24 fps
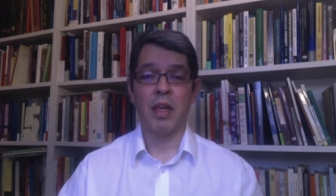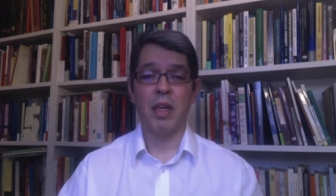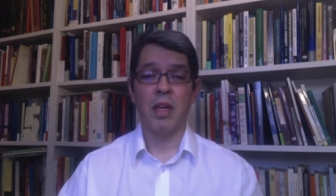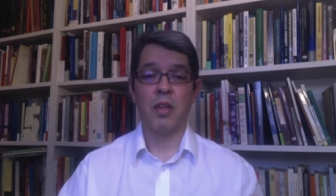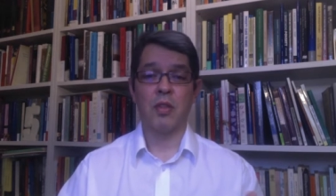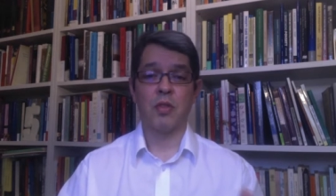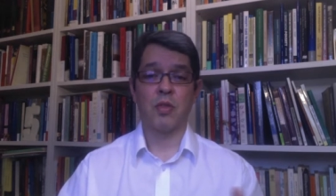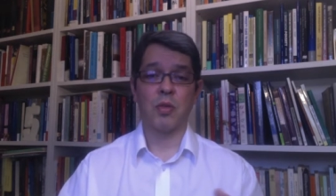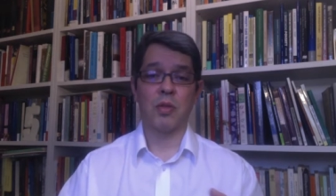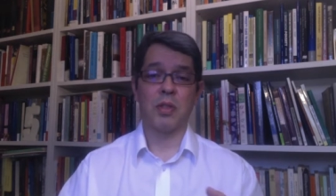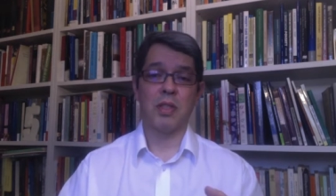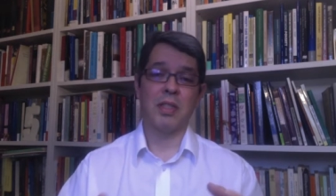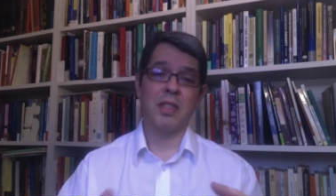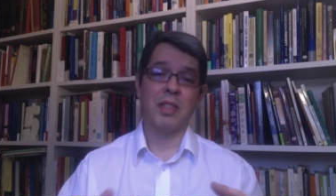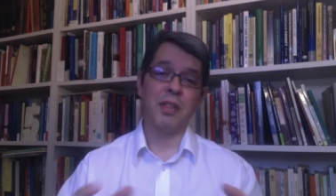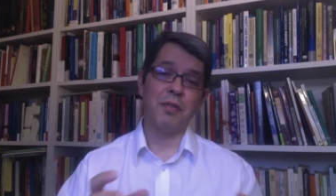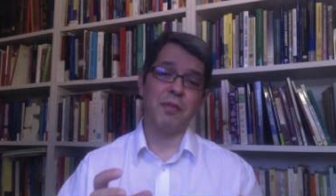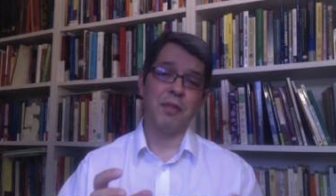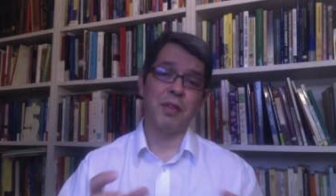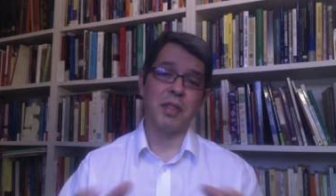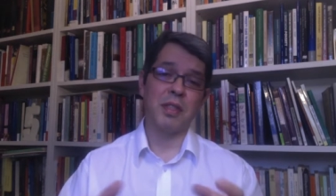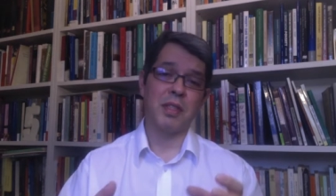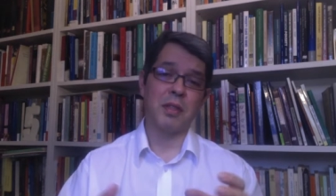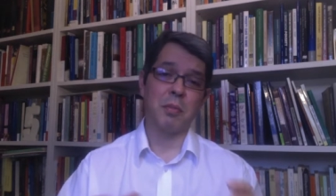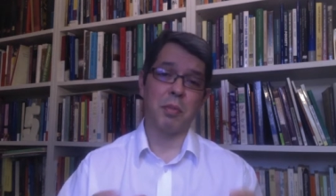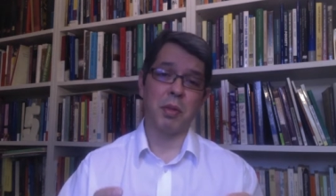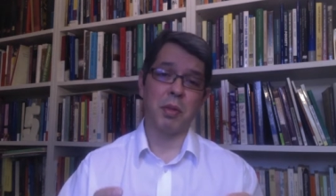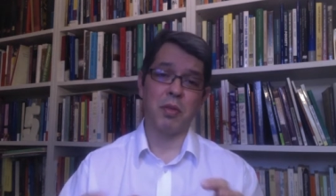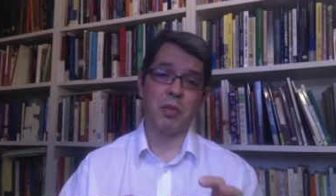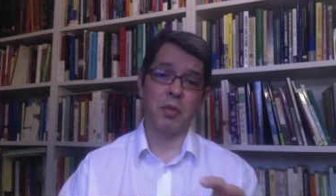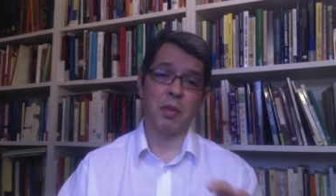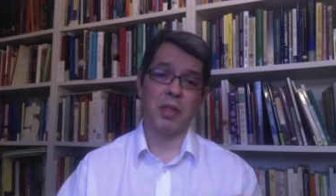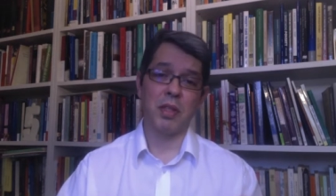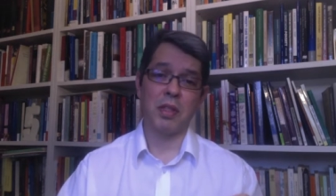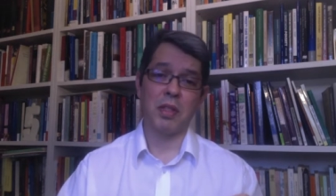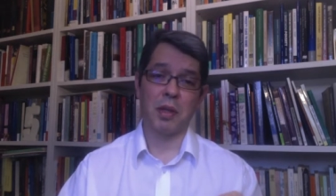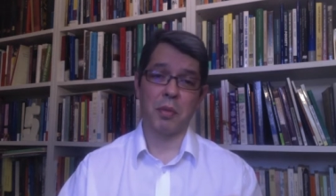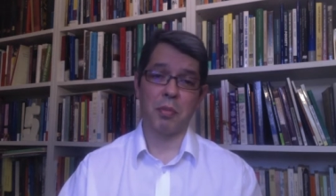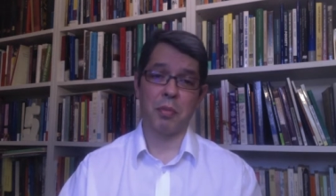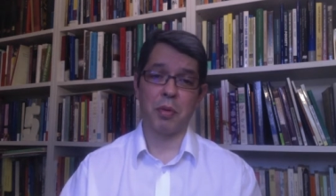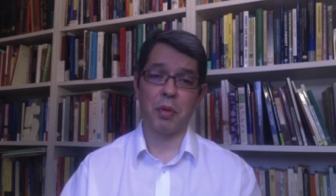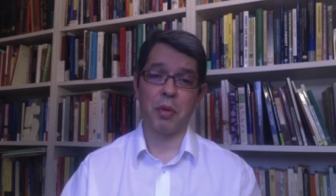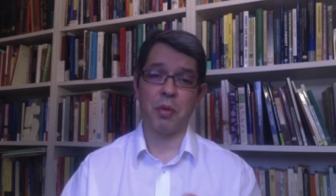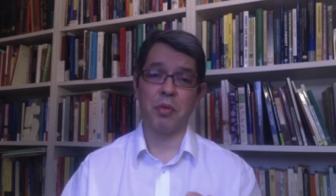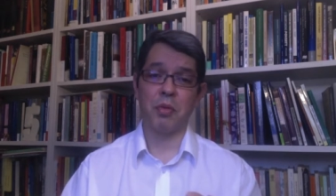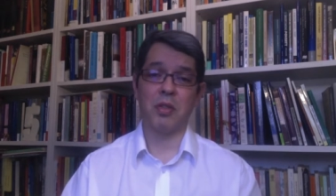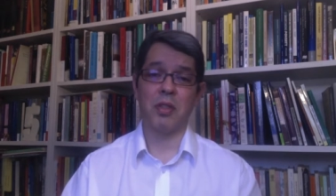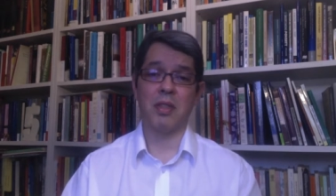So the difference between the
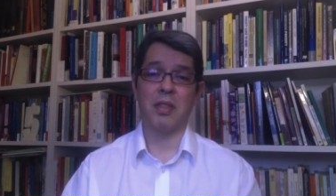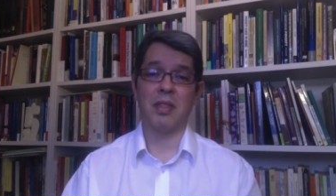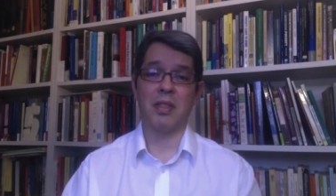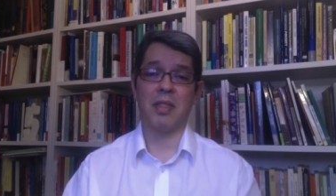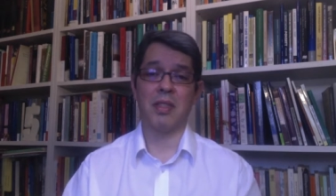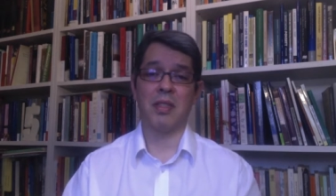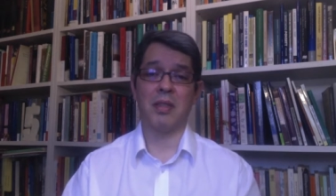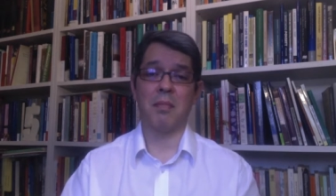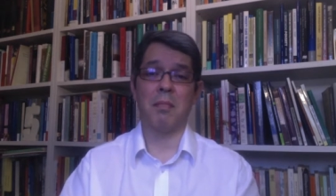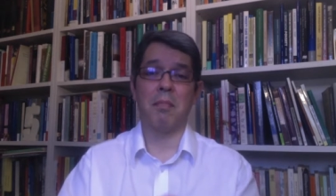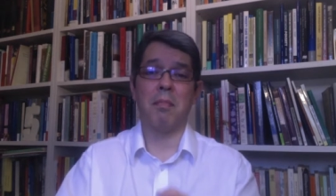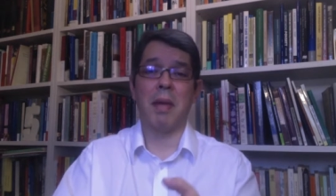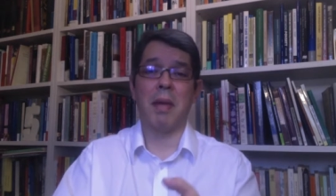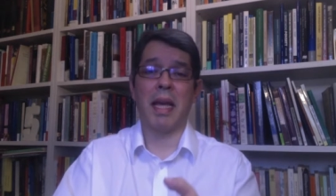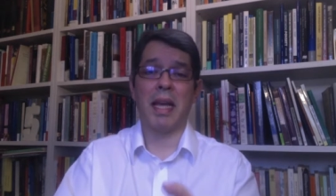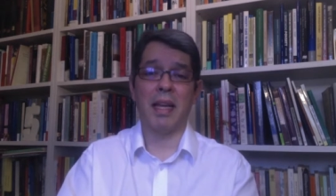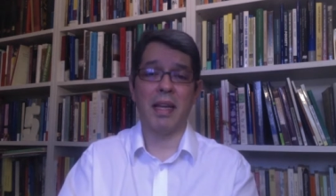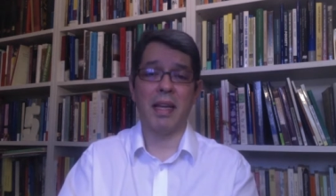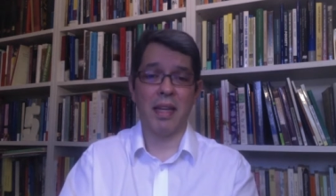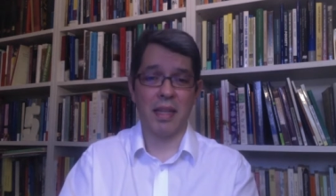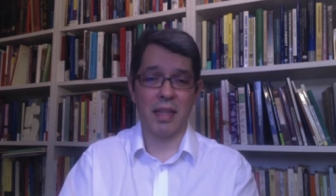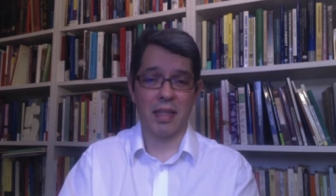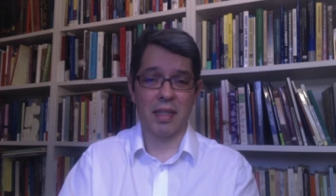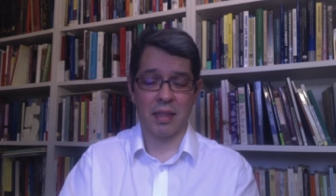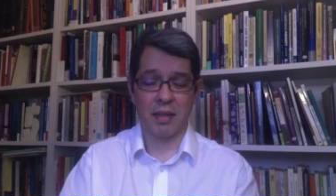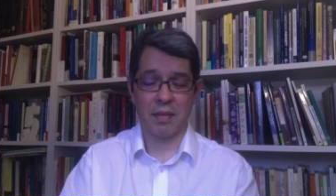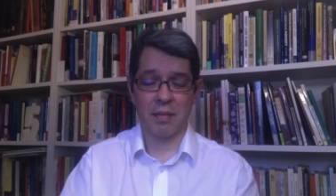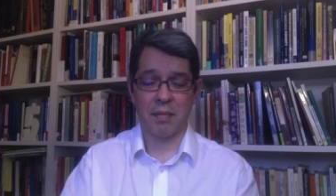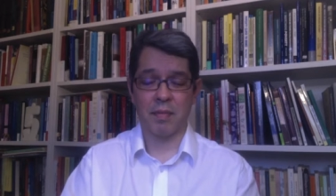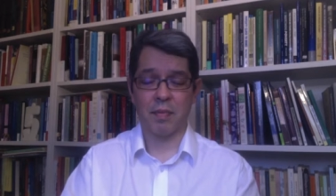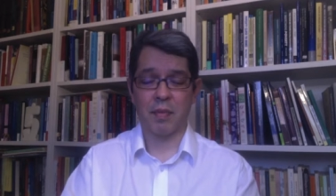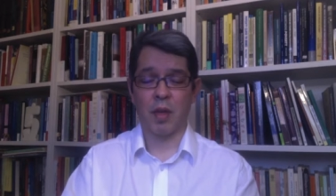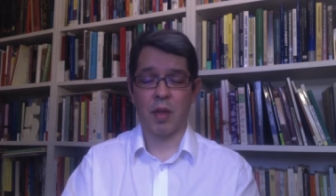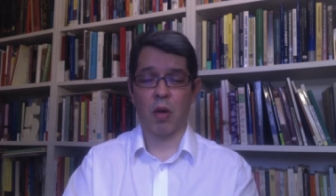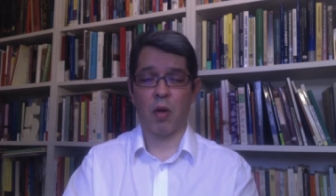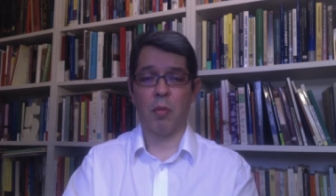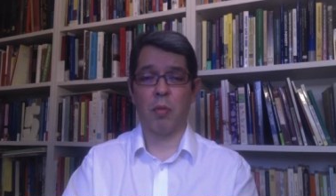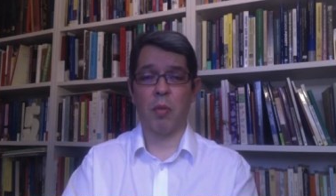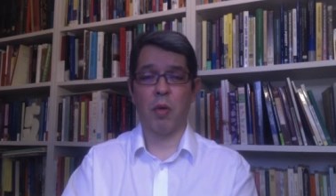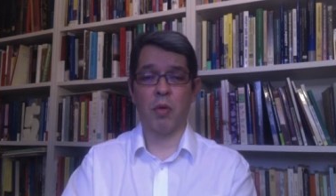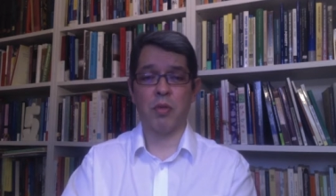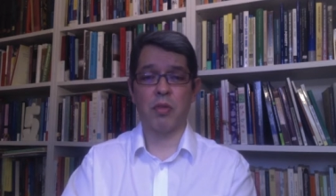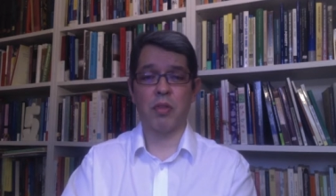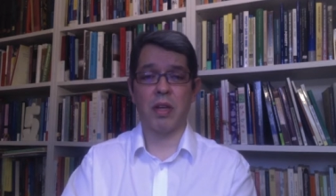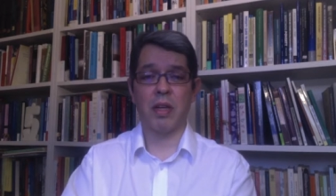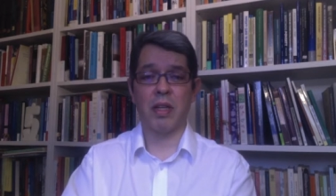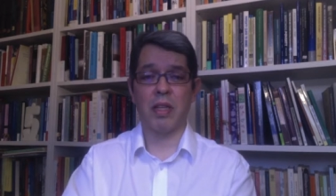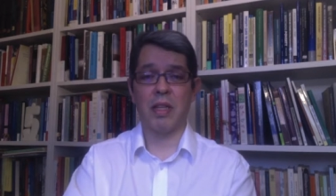approaches is mainly or
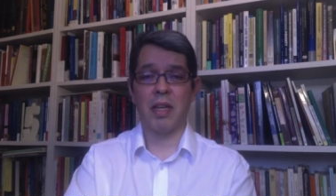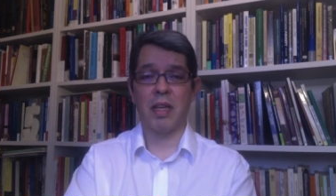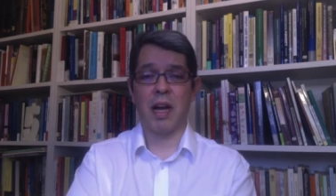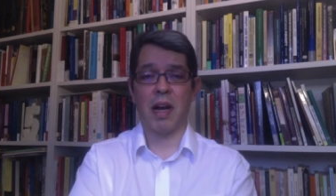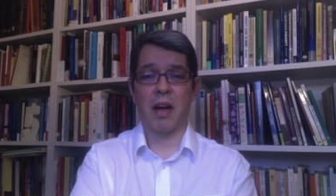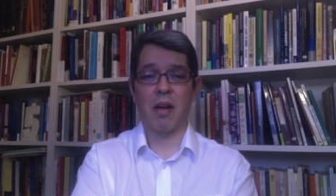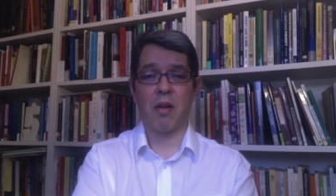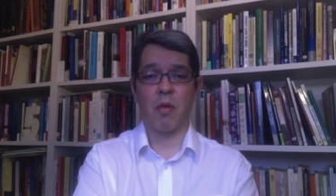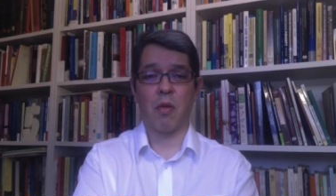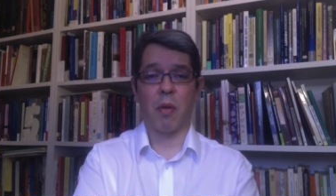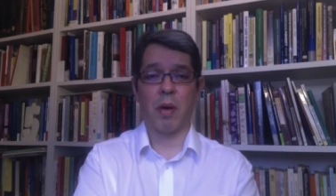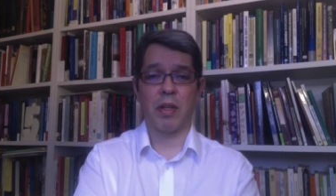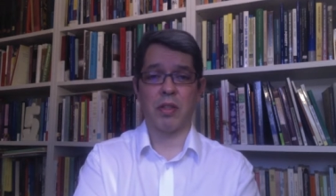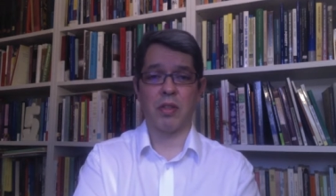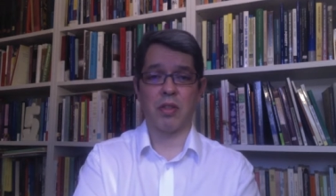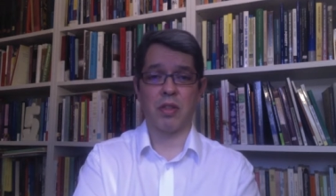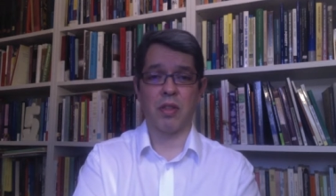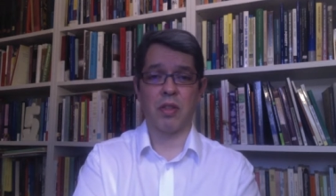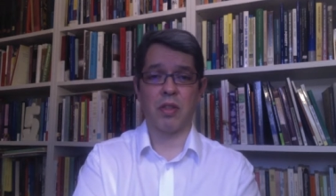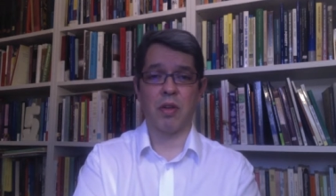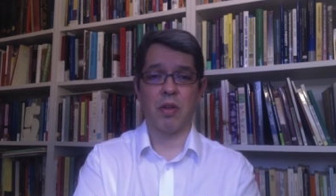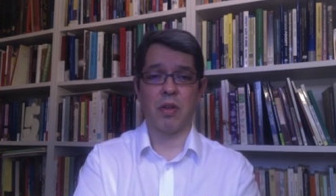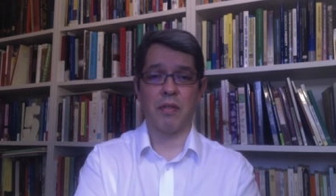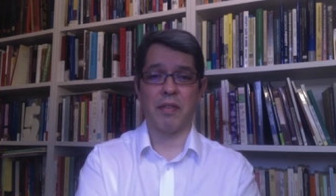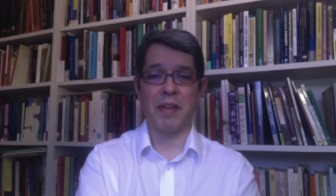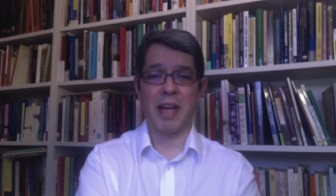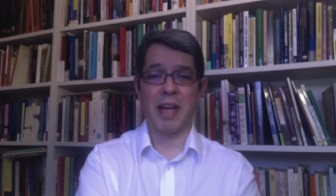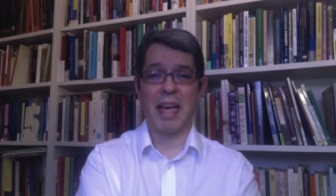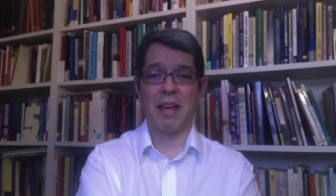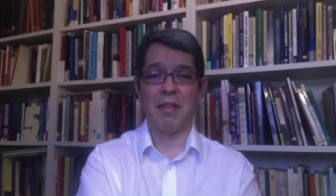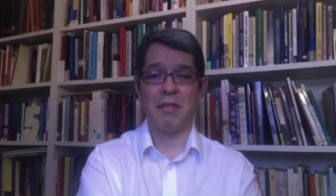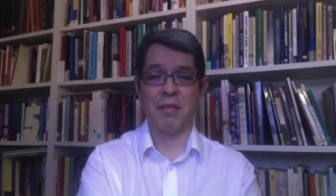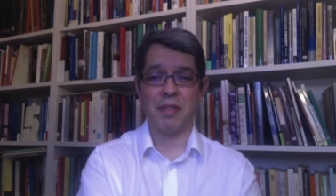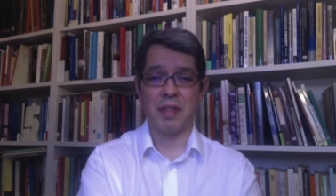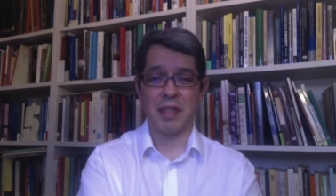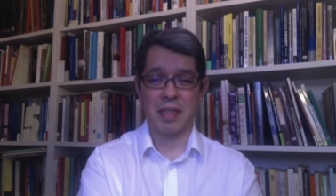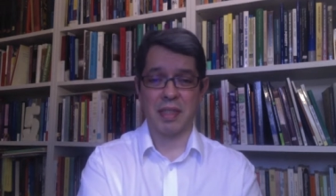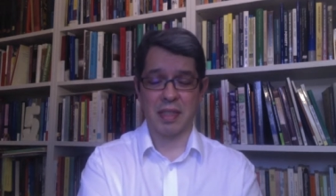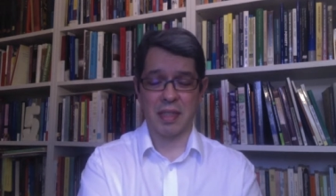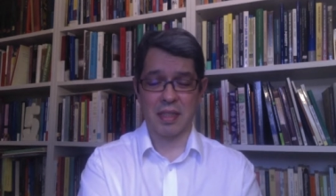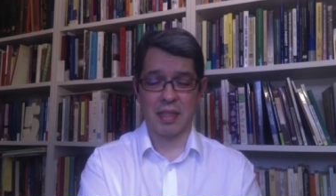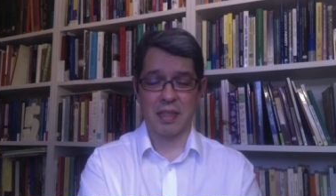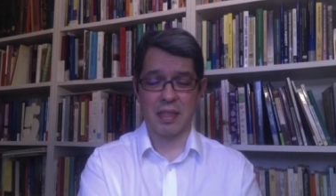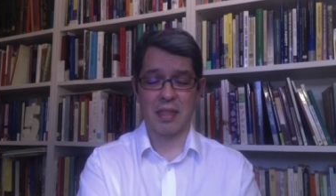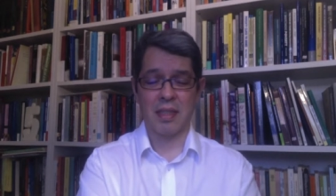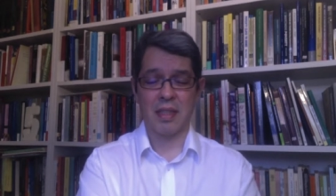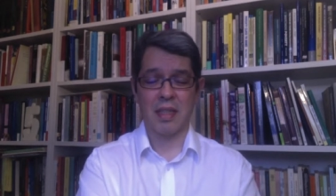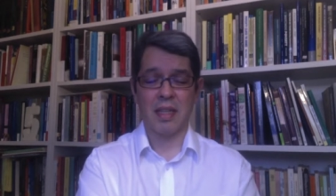mostly a question of
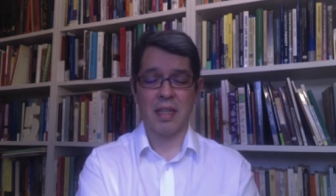emphasis.